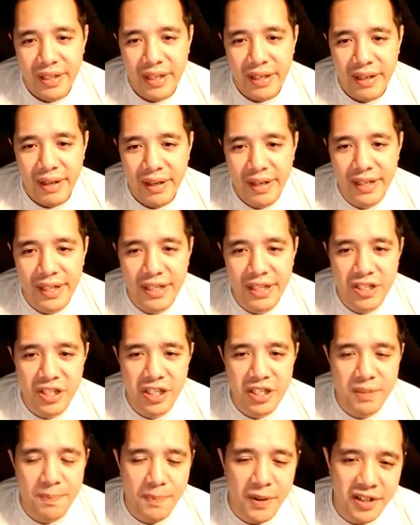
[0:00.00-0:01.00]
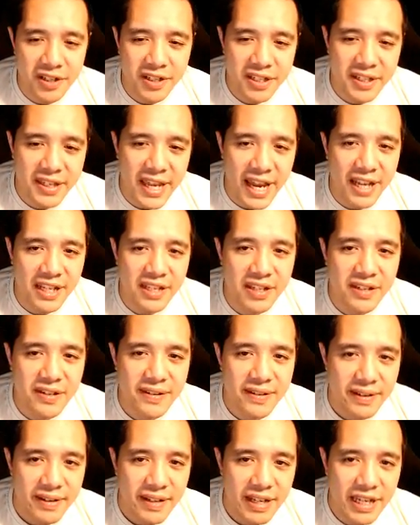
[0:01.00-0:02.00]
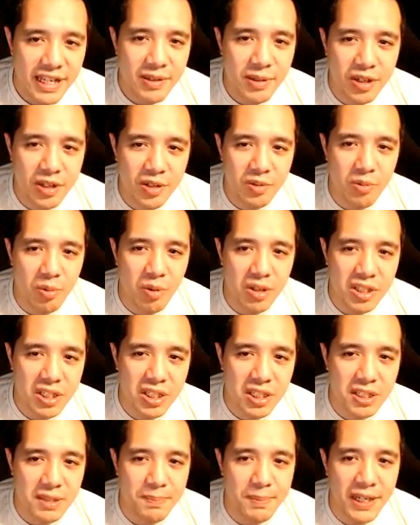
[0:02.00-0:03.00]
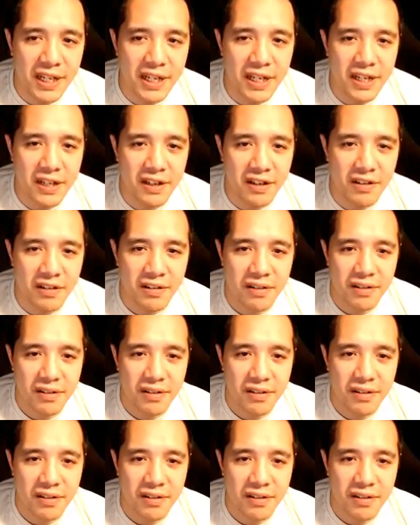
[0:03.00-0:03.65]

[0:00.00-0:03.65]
again, this is Punk stats. It's because we want speed here.